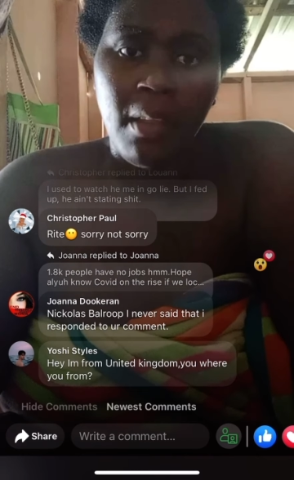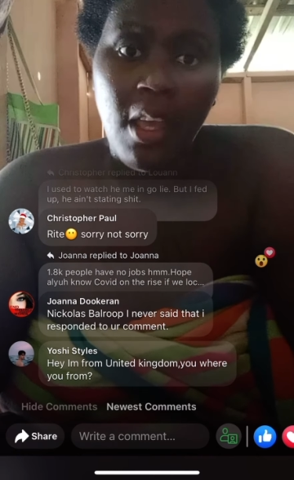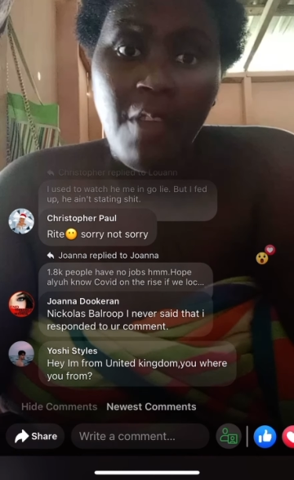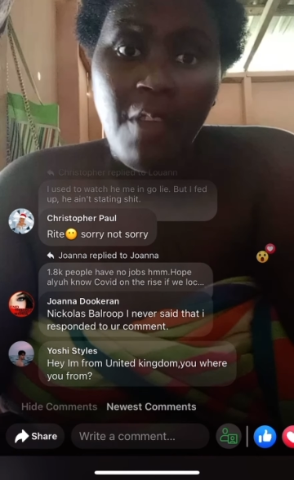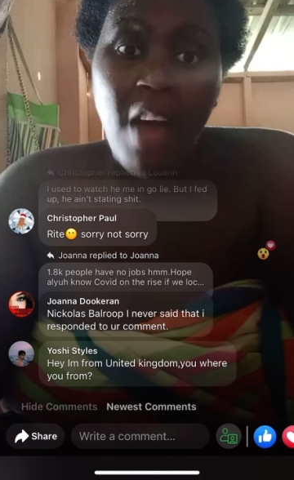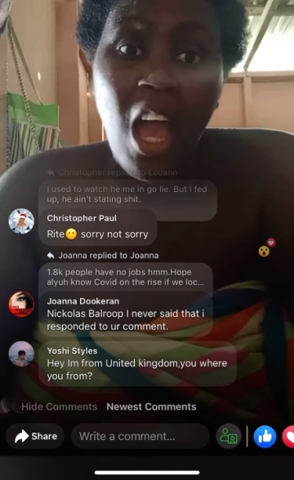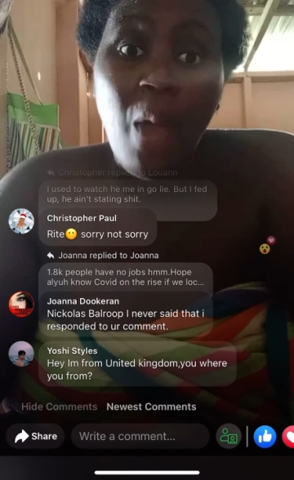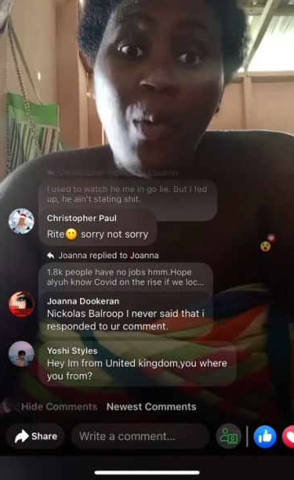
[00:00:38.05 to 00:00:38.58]

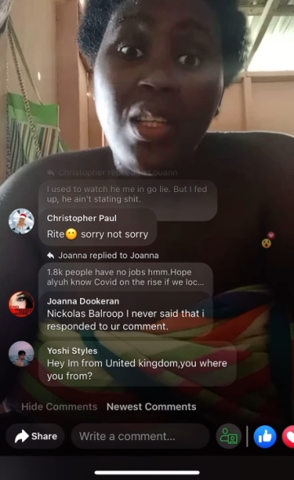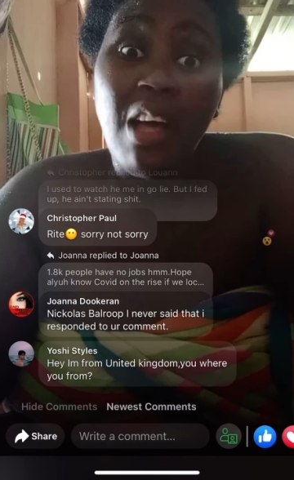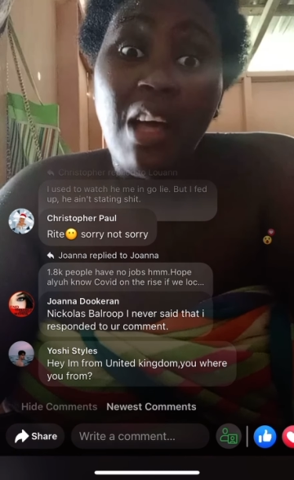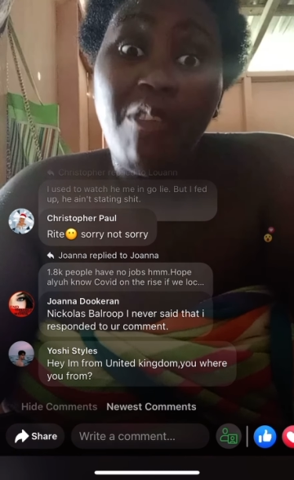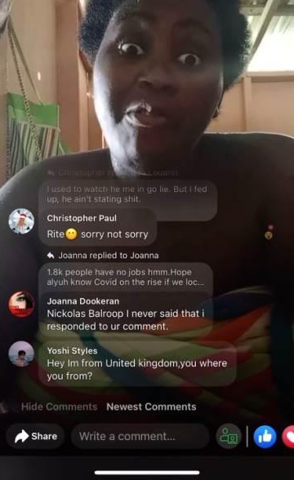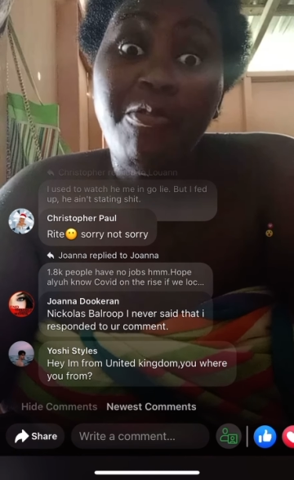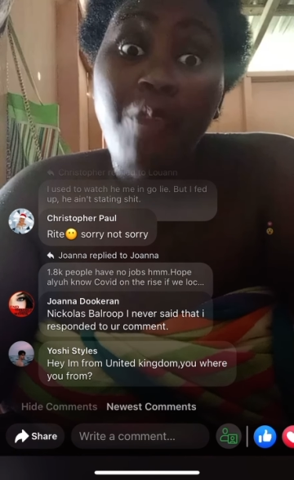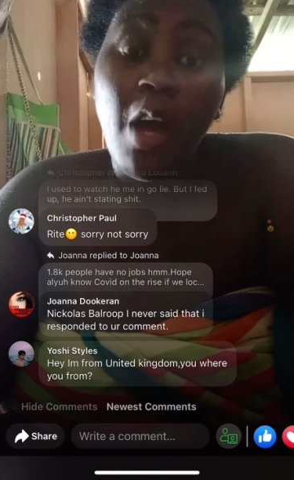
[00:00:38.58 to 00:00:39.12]
If I was a
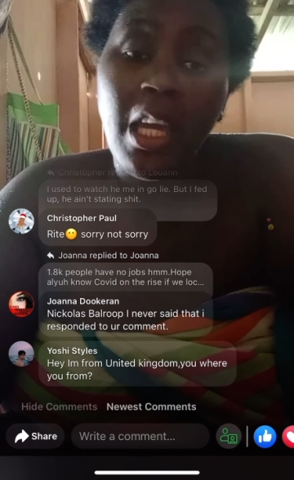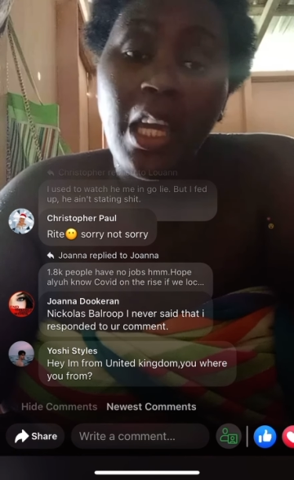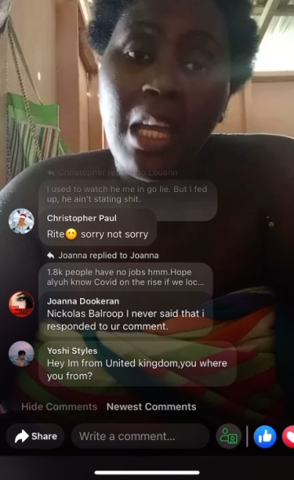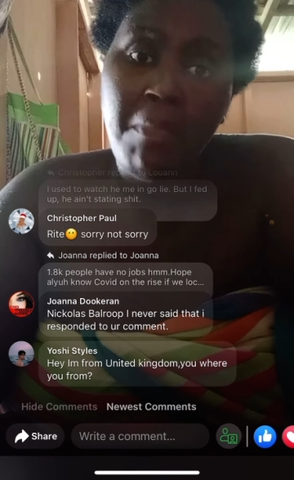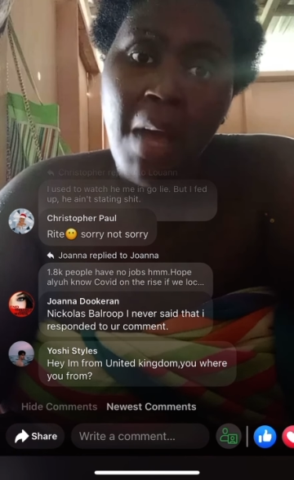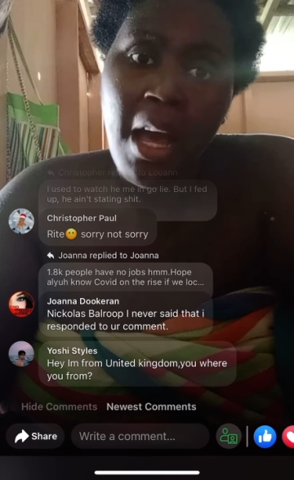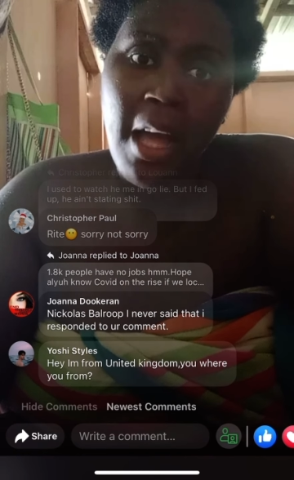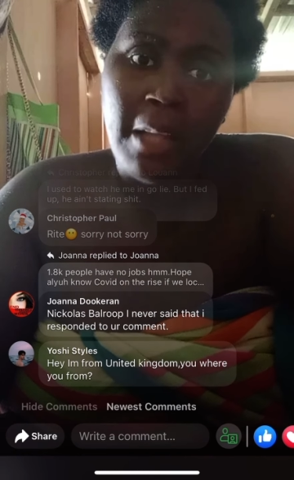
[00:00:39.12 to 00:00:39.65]
fucking
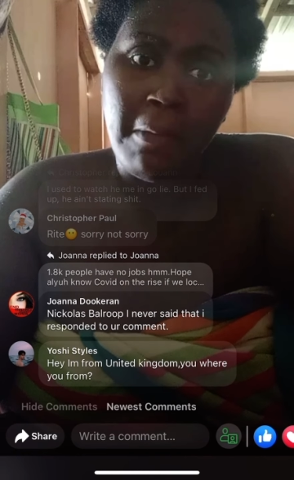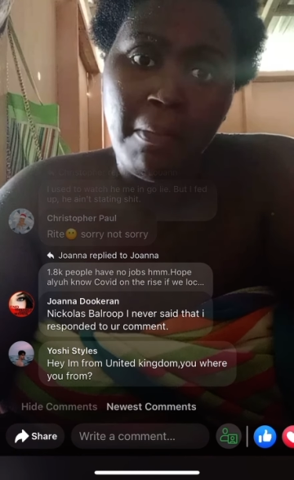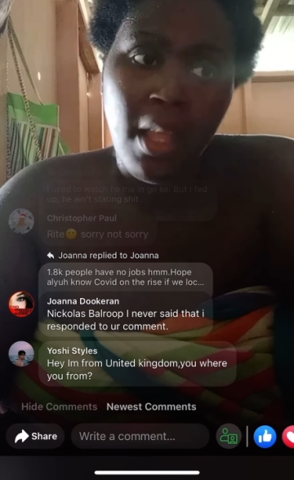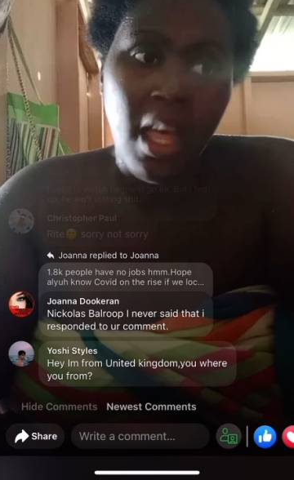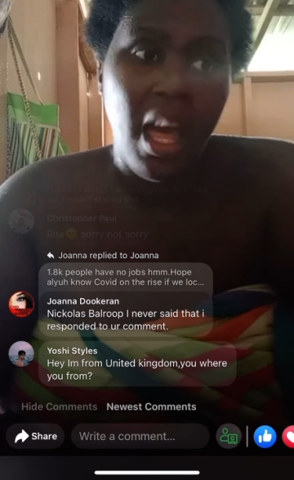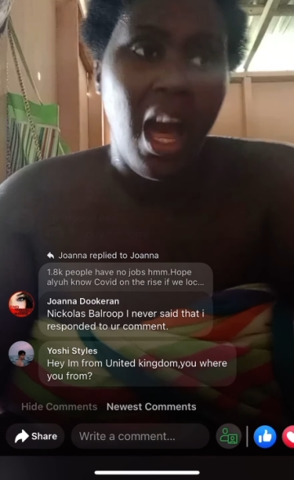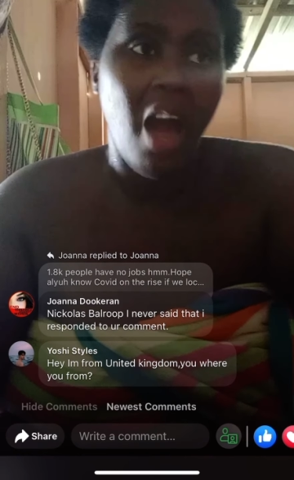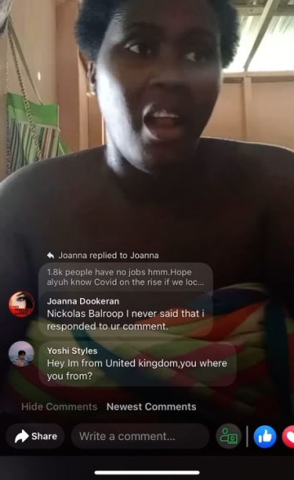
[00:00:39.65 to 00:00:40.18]
man,
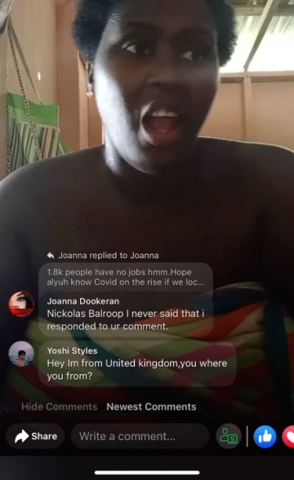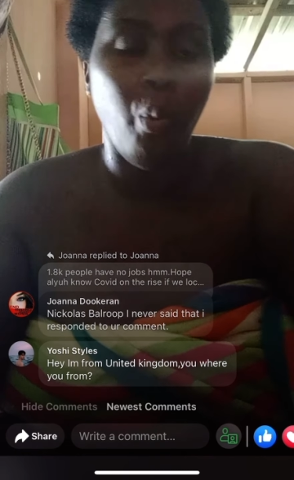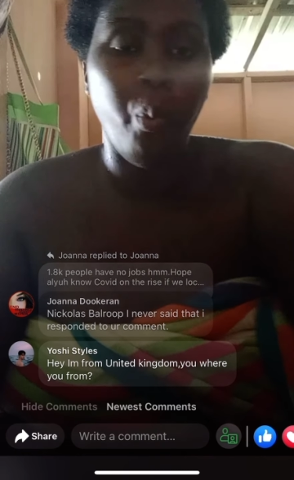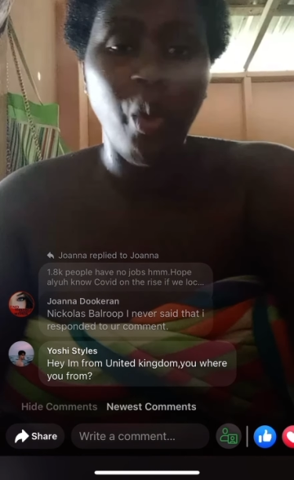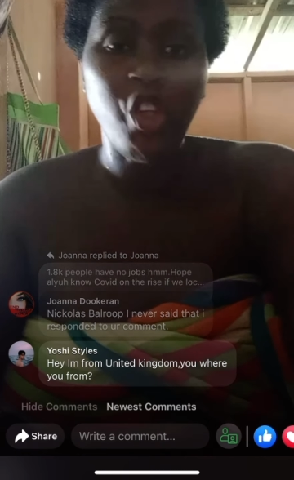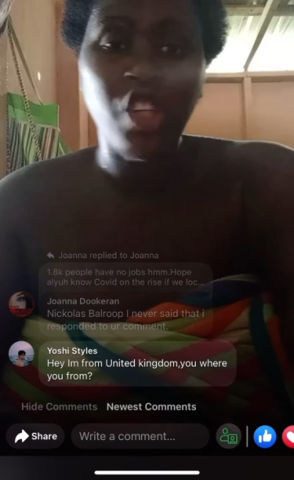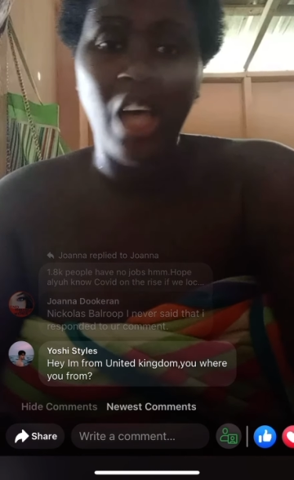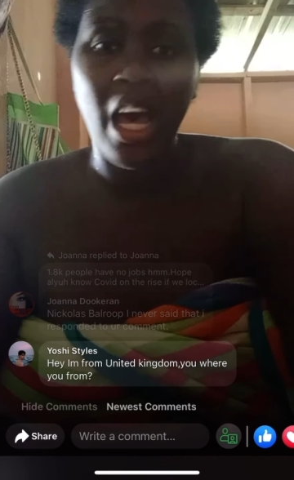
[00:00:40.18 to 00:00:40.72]
and I
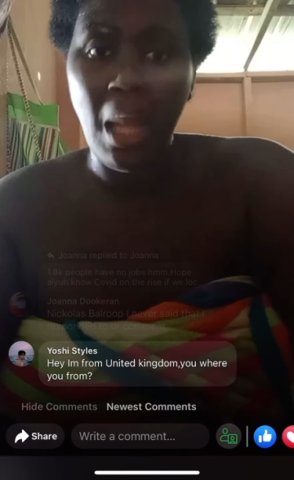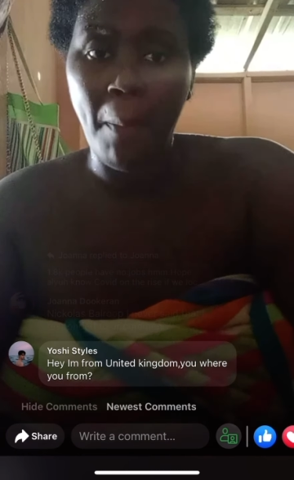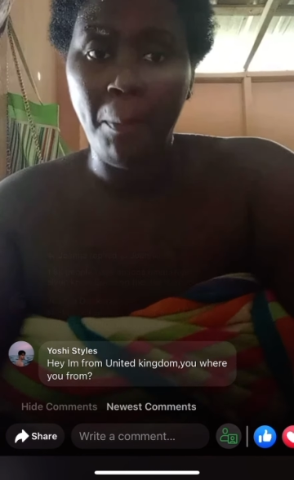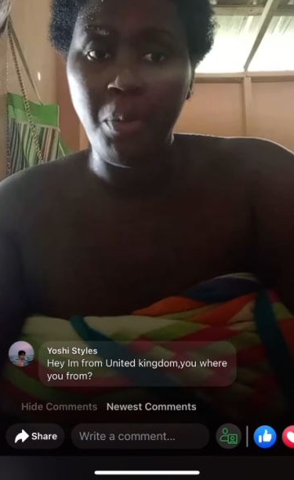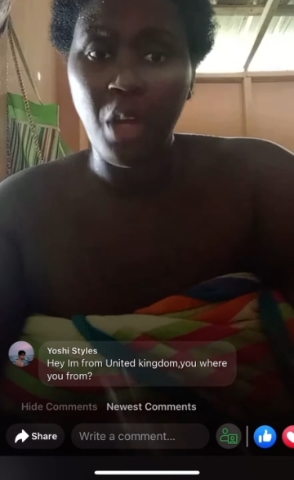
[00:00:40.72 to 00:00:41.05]
wish I had a prick